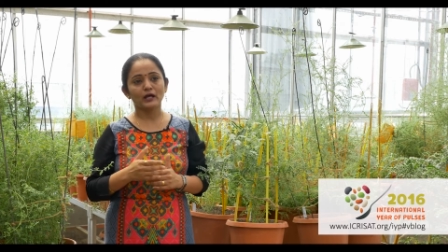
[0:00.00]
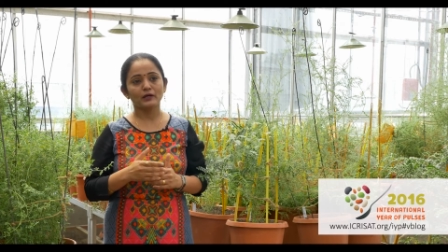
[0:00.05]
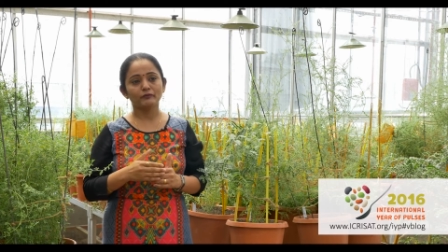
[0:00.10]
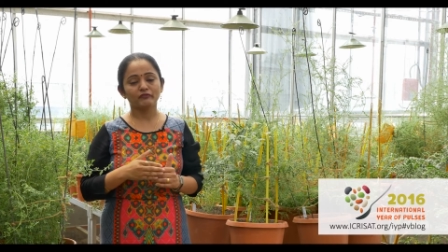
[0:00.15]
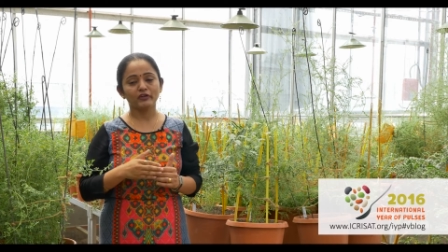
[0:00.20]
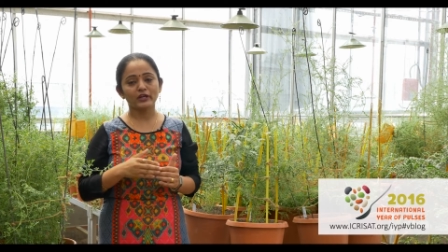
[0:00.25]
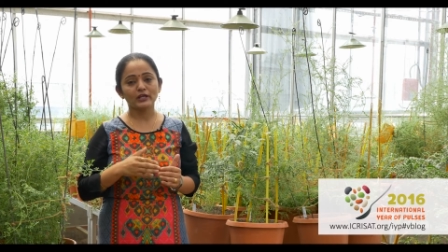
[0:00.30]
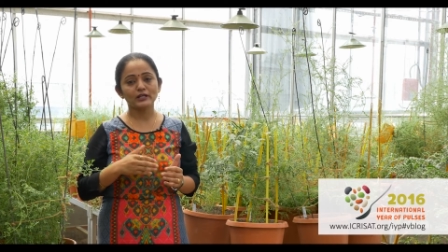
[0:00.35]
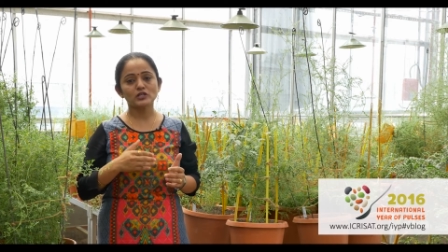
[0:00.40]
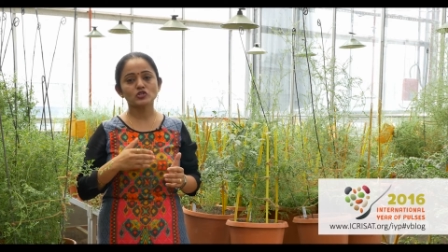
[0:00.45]

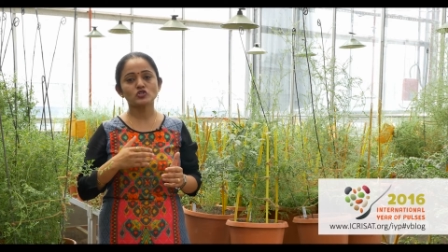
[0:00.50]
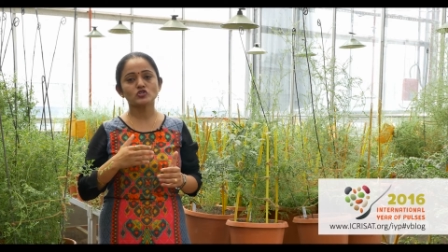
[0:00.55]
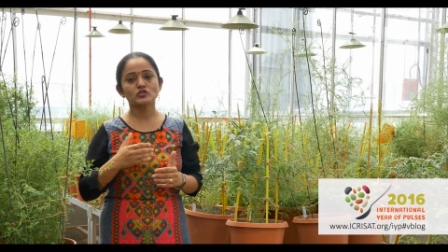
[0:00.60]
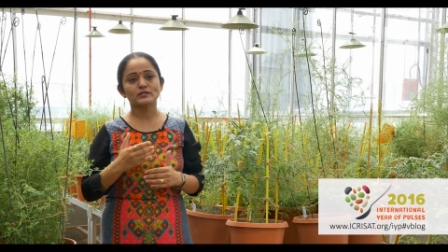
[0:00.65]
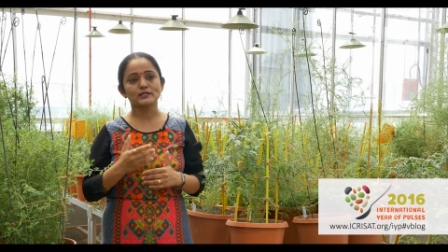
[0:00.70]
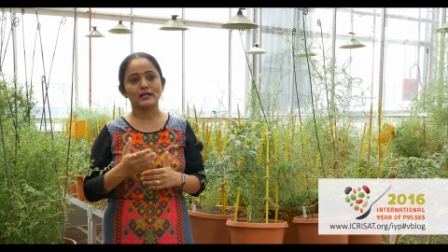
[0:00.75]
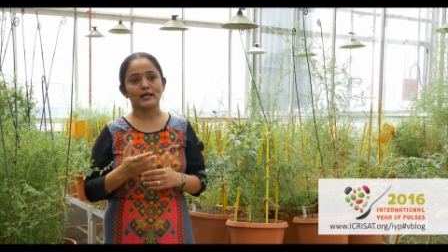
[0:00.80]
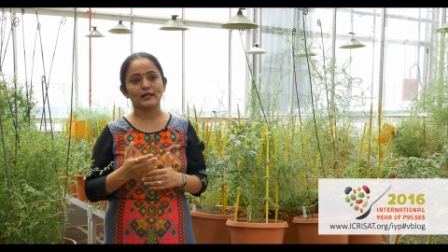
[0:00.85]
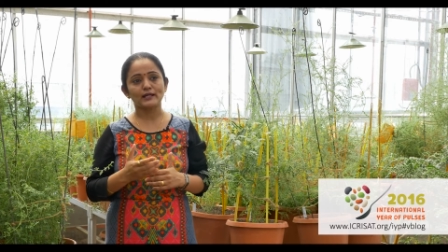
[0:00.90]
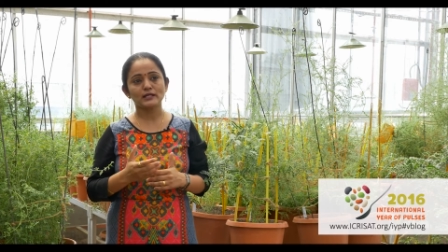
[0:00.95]
Various
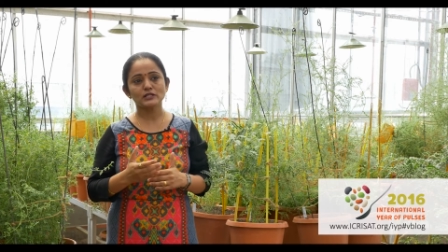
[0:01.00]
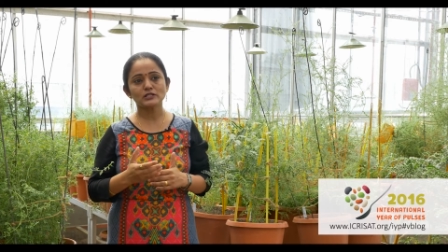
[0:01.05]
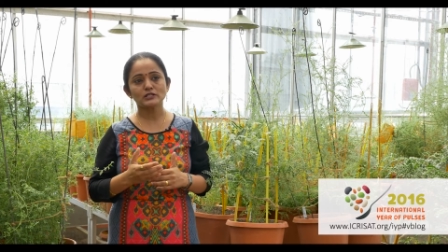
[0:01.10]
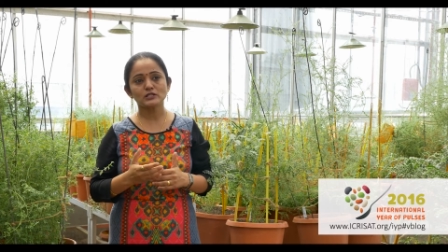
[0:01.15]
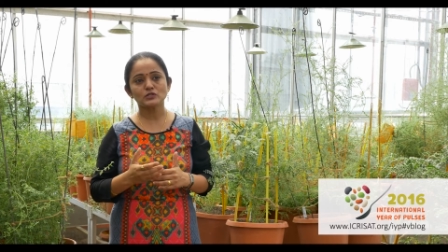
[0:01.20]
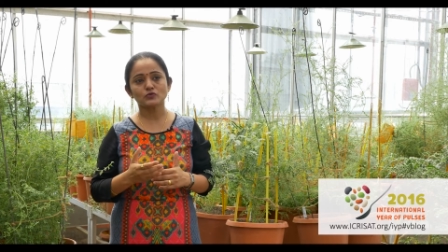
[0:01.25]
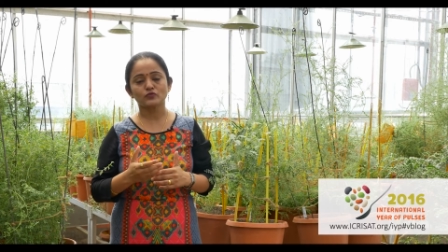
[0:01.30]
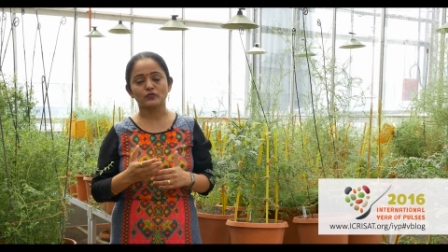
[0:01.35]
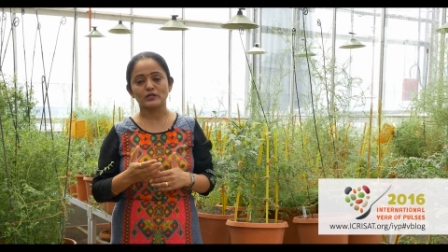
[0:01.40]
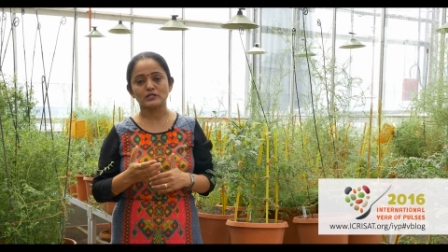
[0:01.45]

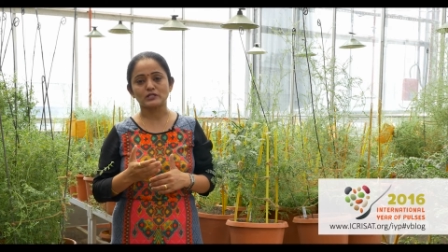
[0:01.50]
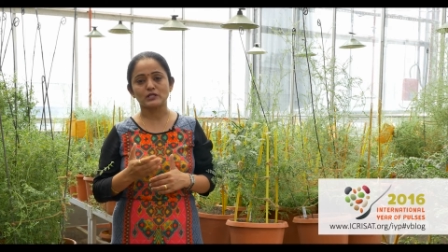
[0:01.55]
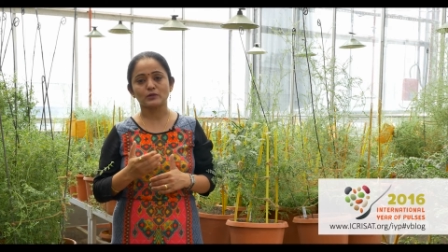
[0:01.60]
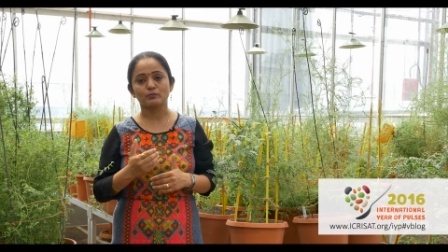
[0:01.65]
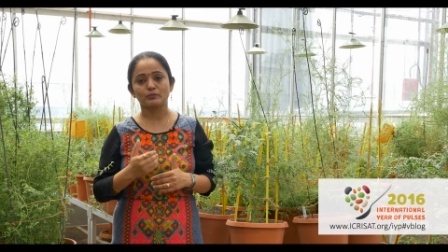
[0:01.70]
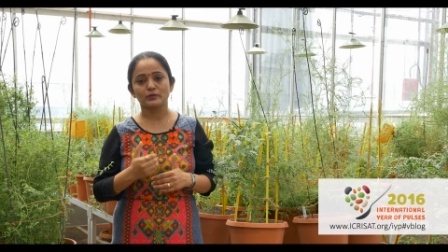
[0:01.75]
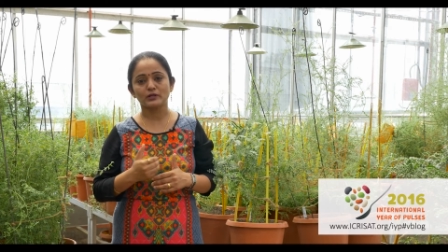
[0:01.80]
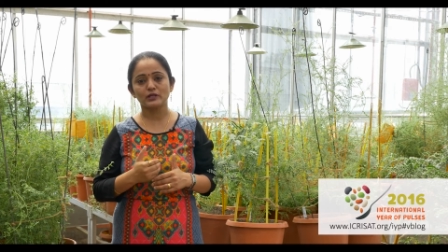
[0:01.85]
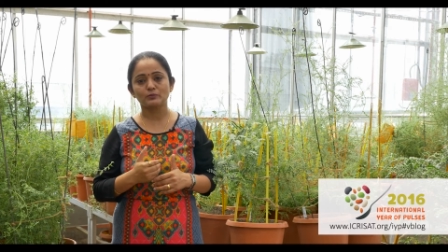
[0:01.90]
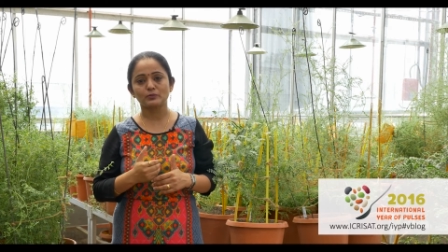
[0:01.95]
challenges facing
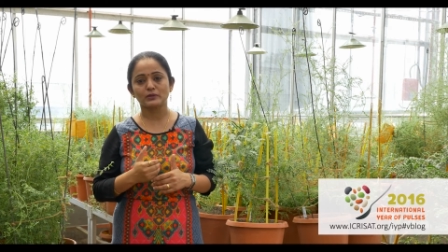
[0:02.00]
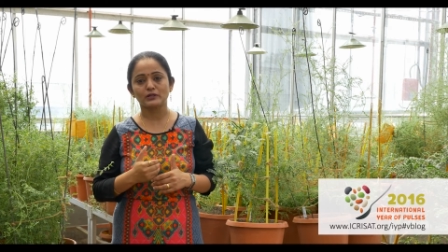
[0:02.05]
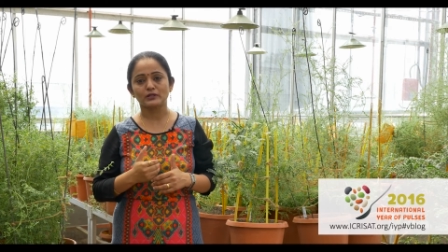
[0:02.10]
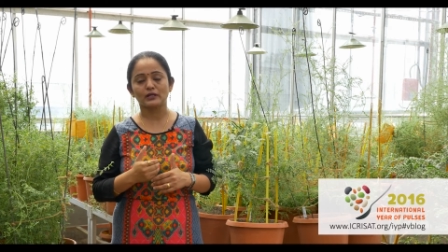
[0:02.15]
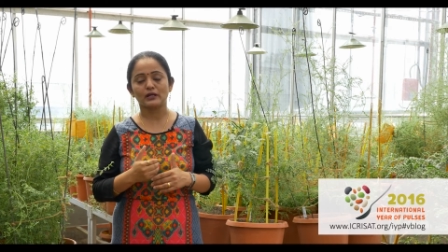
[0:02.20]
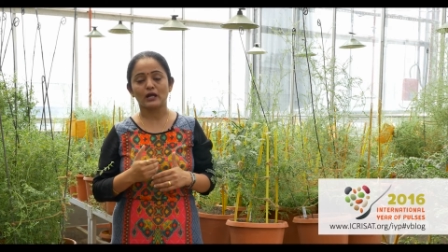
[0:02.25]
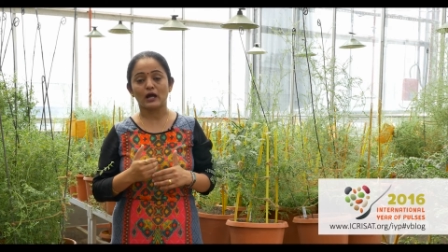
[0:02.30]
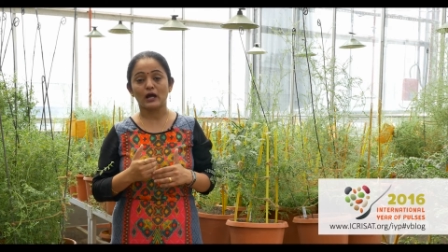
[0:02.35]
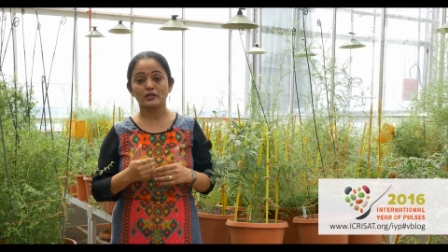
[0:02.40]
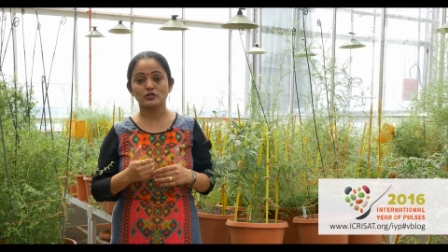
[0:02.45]

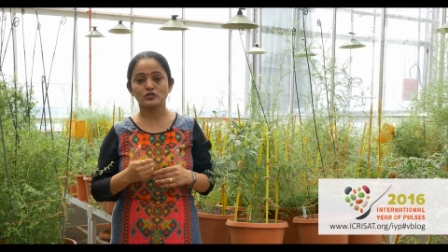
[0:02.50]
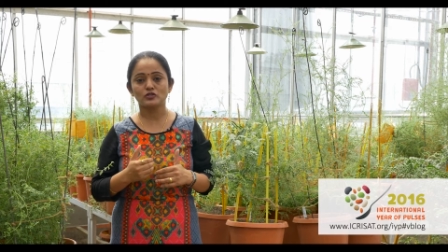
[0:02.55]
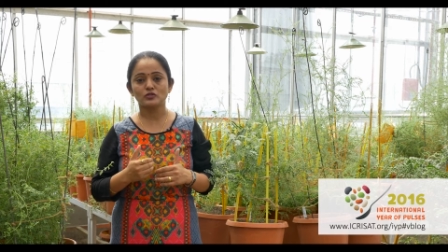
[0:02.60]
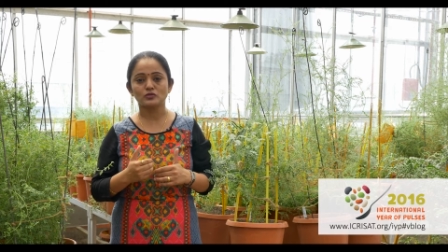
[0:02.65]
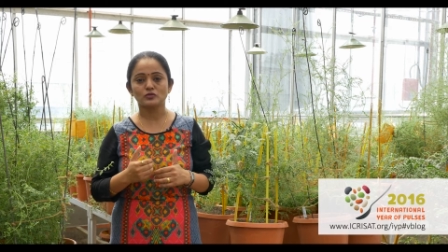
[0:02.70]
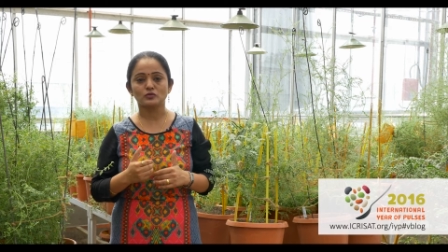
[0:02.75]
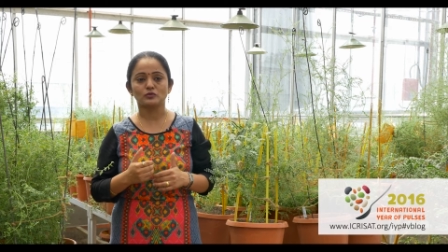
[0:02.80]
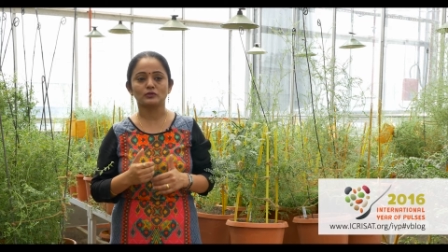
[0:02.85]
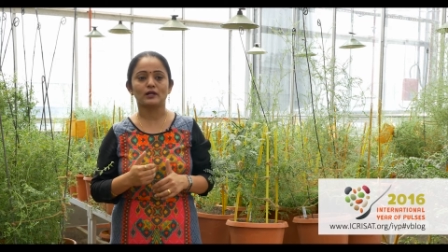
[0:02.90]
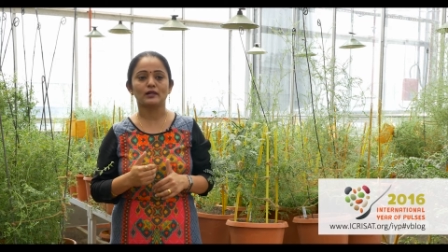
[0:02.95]
pre-breeding are due
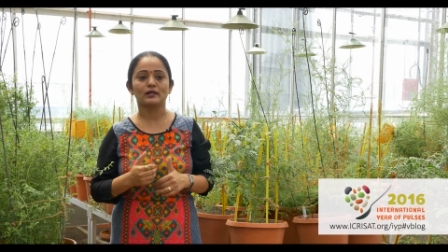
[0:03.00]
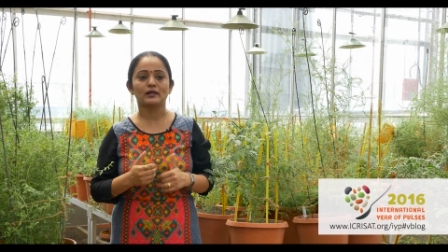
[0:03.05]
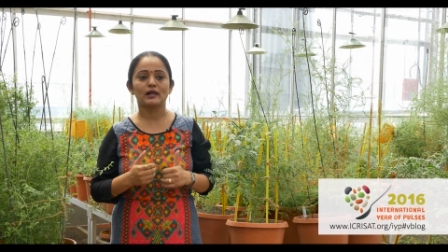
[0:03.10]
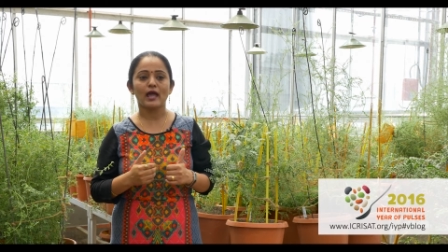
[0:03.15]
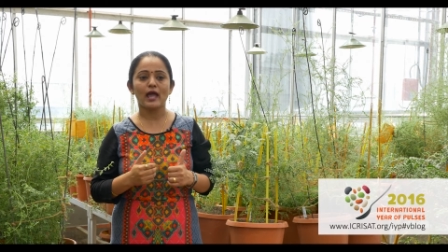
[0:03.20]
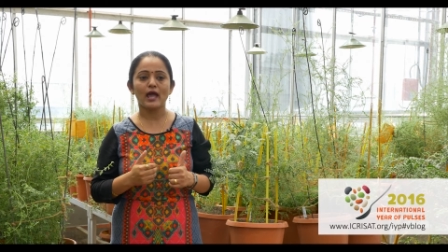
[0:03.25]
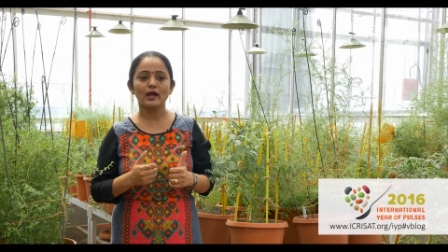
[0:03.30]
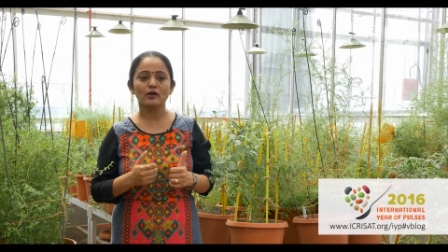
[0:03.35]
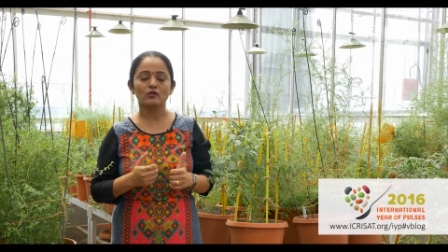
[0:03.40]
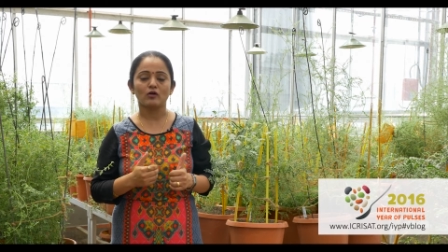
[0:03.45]
to the
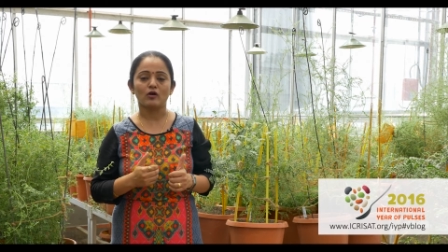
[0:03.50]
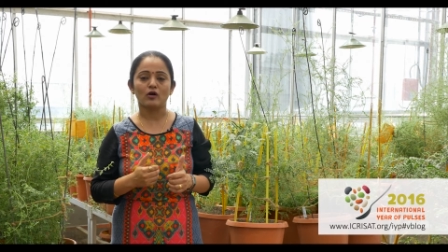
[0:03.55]
lack